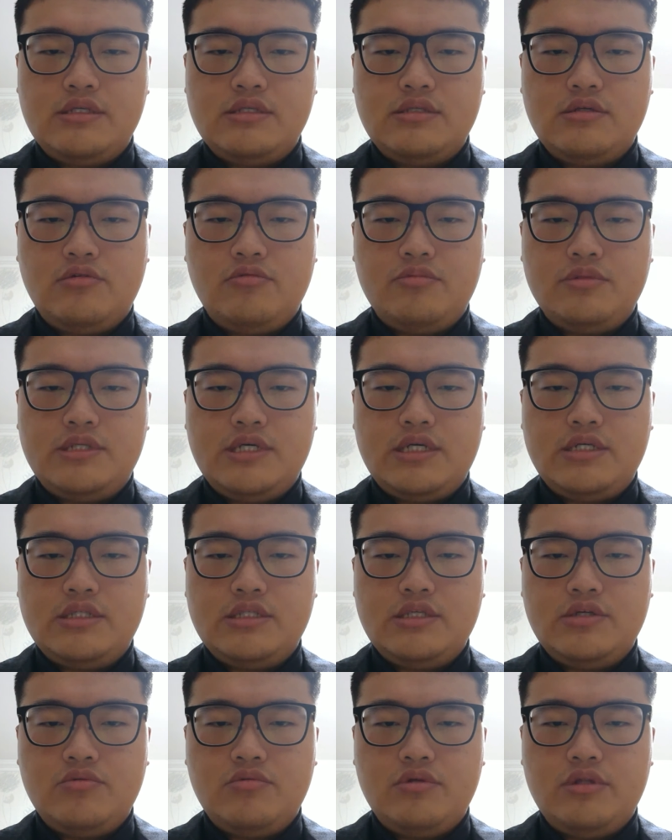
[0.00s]
case
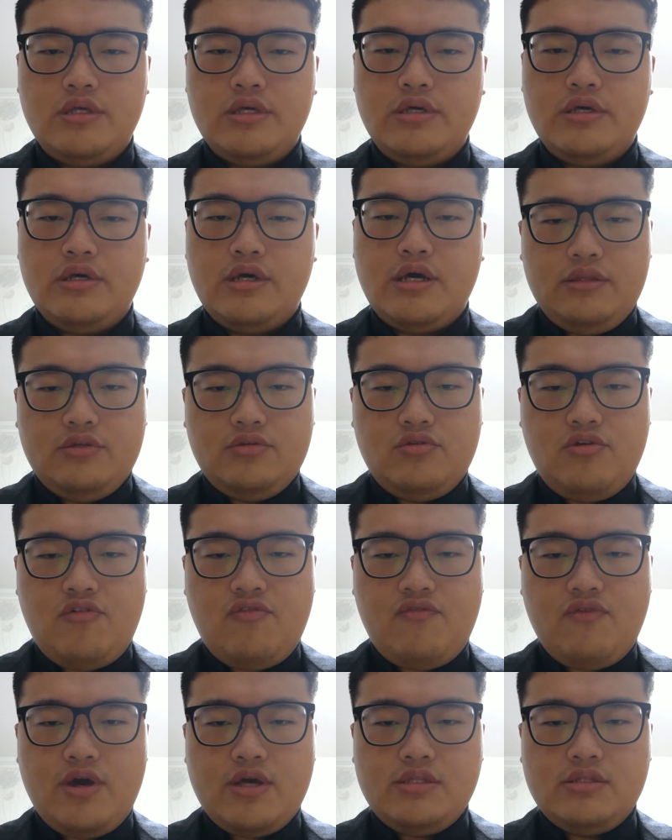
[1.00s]
objectively and
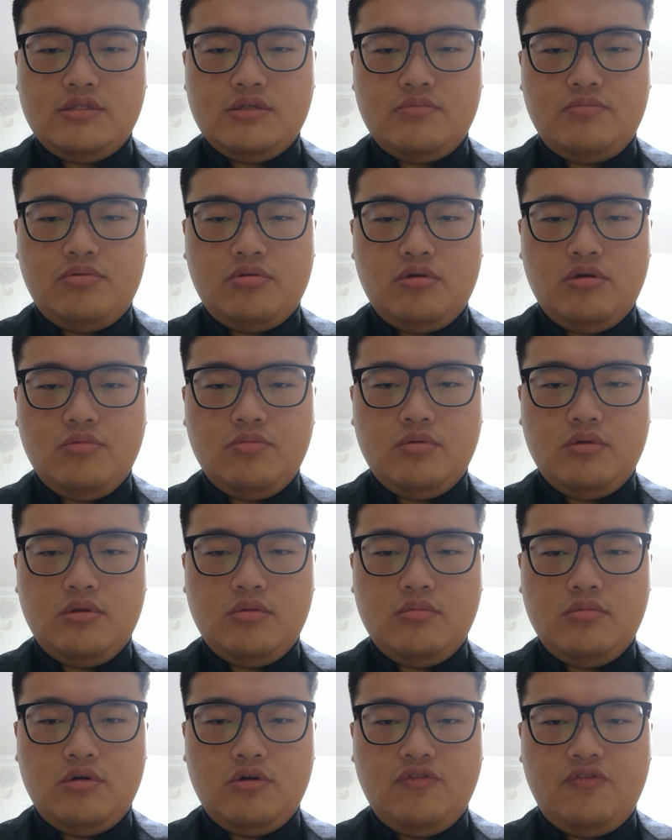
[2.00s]
refine the
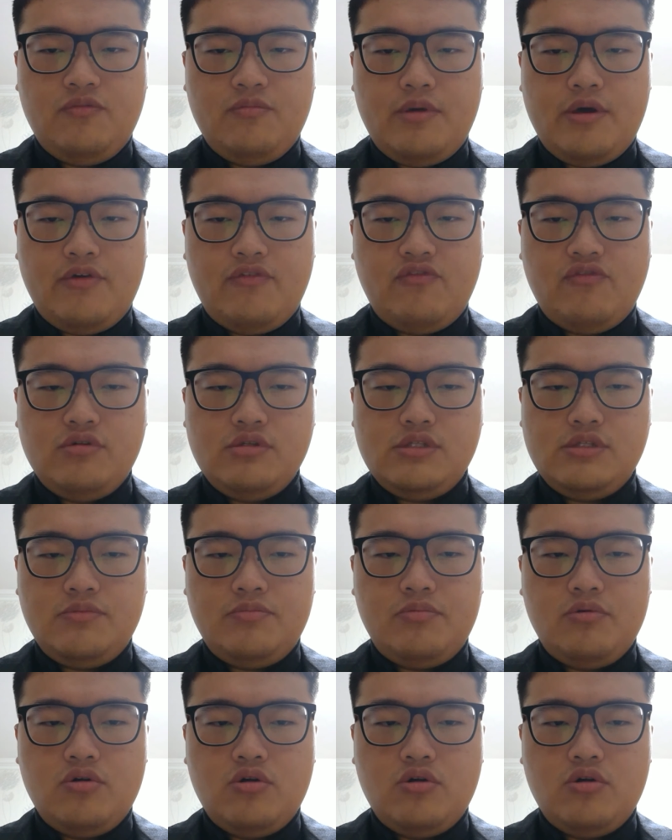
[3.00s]
problem of my first